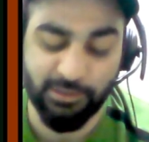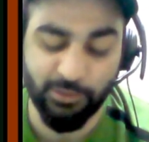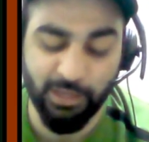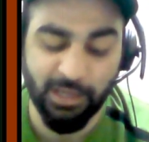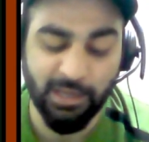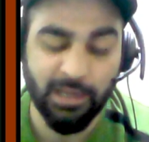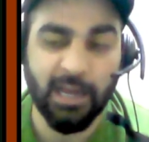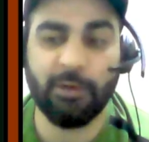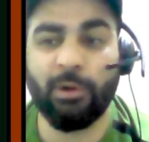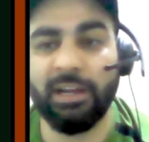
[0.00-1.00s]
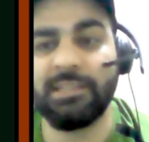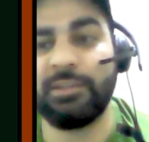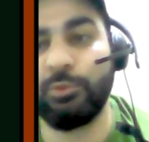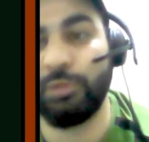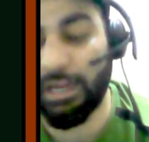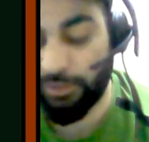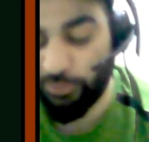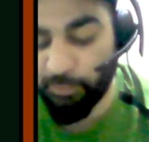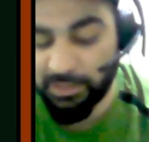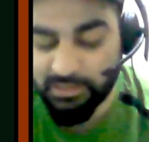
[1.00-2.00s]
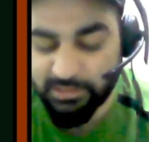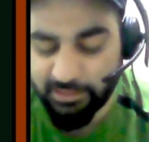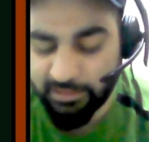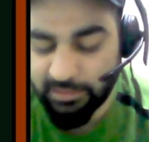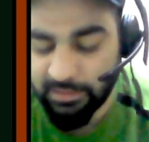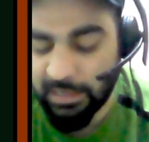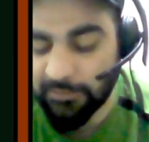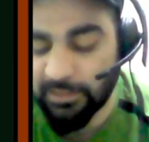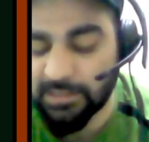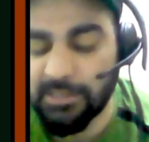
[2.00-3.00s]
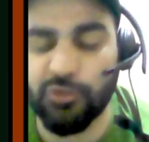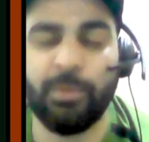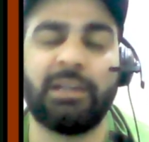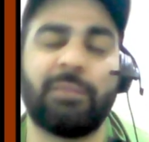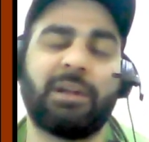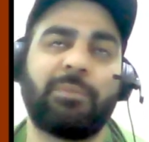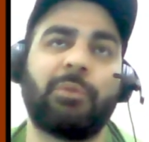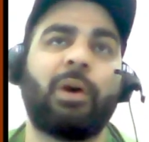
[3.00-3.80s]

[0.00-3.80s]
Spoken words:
Okay, and why does it do that? You must have the results to be interpretable.